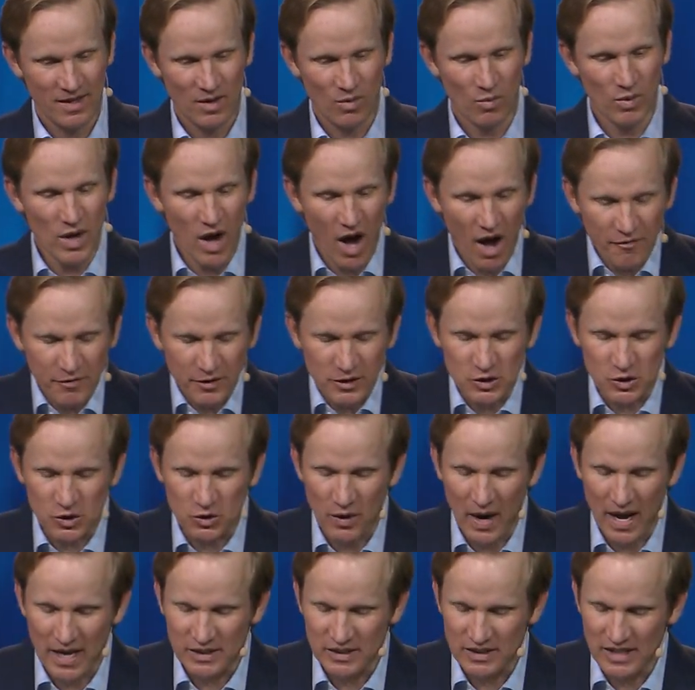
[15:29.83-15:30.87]
We often
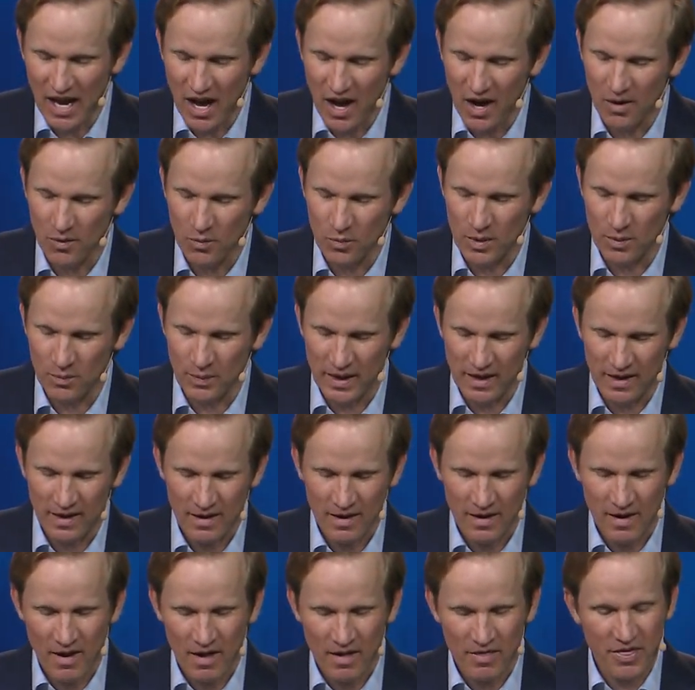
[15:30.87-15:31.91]
stress out when we
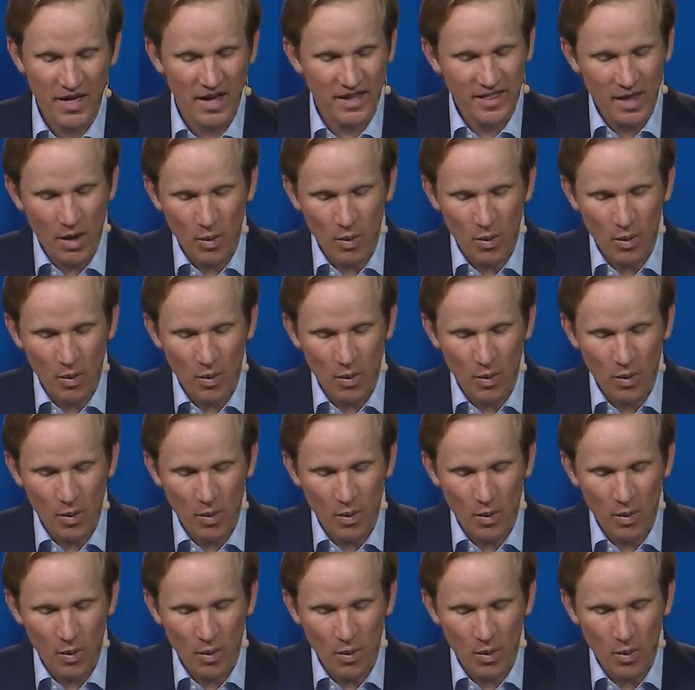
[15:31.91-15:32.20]
think